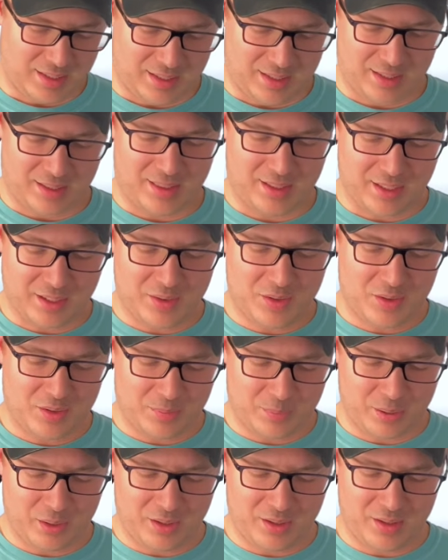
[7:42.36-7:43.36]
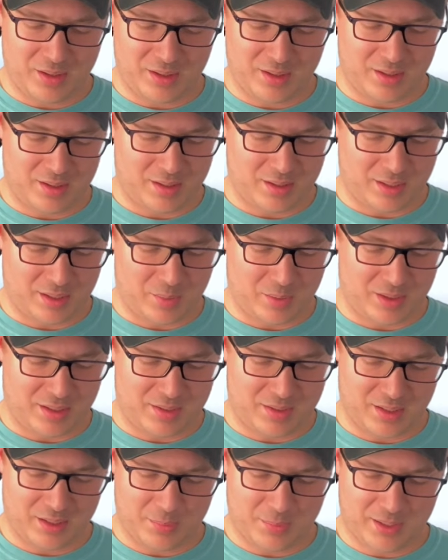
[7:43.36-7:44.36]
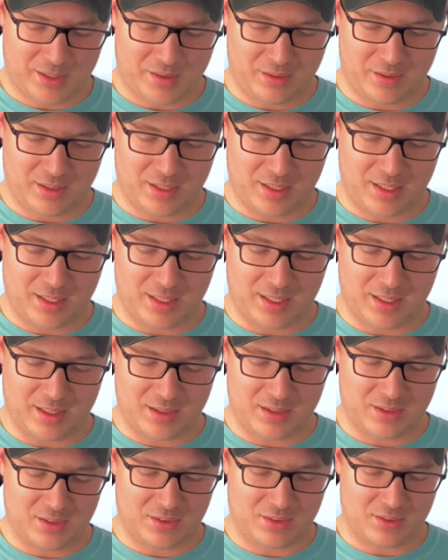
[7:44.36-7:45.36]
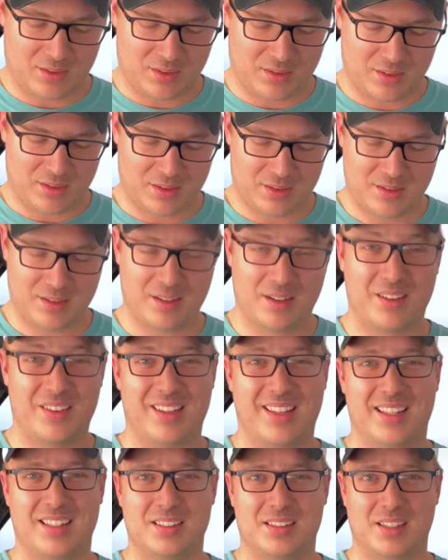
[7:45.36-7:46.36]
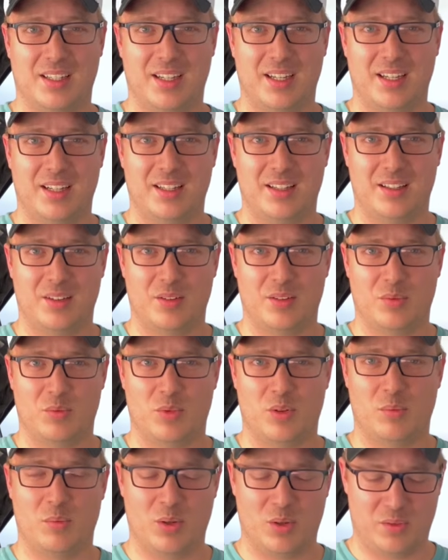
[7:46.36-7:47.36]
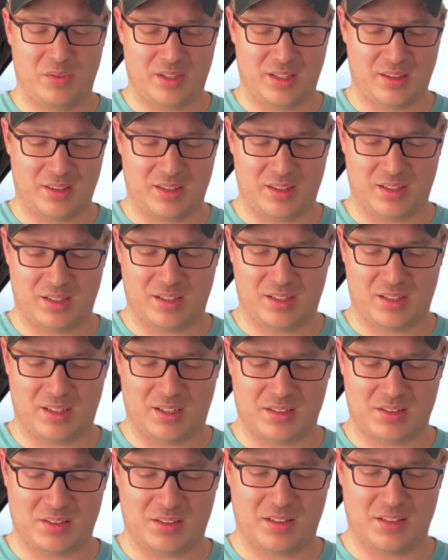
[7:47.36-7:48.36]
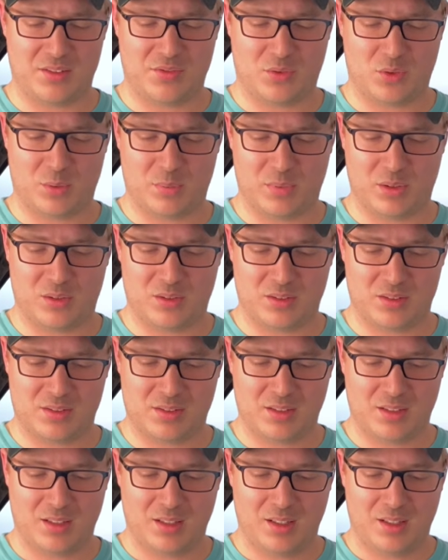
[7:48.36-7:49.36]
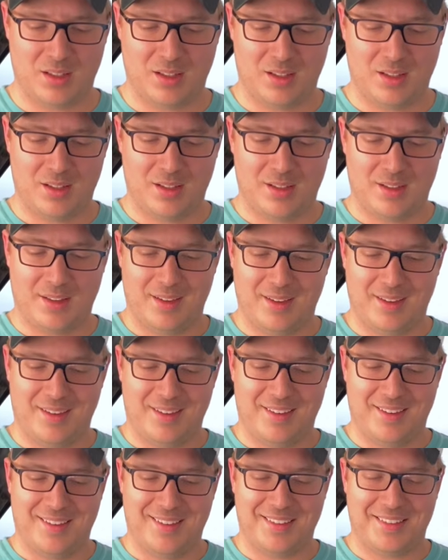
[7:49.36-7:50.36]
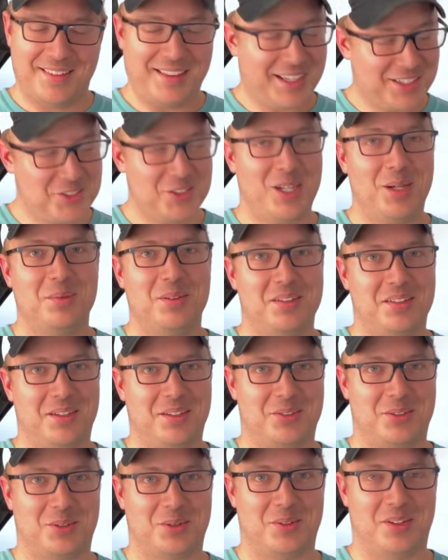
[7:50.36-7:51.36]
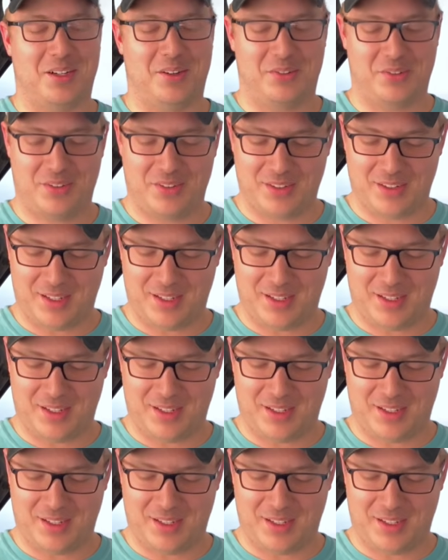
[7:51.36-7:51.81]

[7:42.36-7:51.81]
the other part I want to talk about is on the inside, removing the nuts on these 4 bolts. That job is also rough,